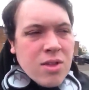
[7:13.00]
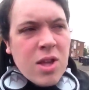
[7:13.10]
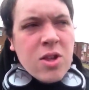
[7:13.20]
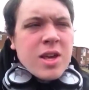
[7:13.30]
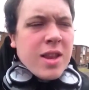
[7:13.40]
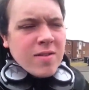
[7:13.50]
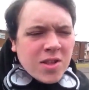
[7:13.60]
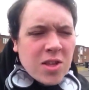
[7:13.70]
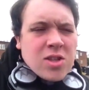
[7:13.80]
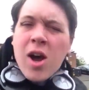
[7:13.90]
this year there
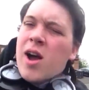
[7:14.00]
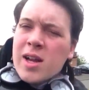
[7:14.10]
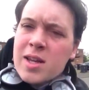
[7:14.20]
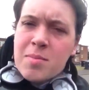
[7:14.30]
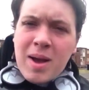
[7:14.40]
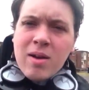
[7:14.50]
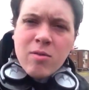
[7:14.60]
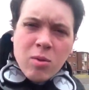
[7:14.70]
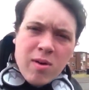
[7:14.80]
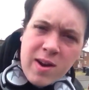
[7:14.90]
is a tiny amount
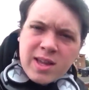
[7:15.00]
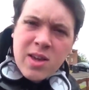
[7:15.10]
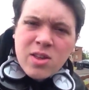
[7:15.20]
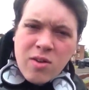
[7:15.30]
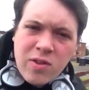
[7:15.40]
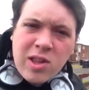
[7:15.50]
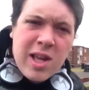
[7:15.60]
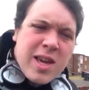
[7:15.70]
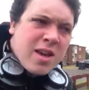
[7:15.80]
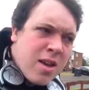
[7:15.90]
of worry, because
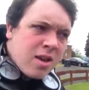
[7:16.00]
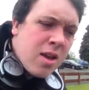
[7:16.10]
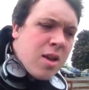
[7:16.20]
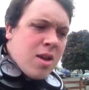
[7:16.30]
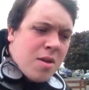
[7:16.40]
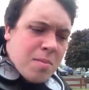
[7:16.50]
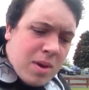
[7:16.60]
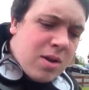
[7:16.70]
obviously my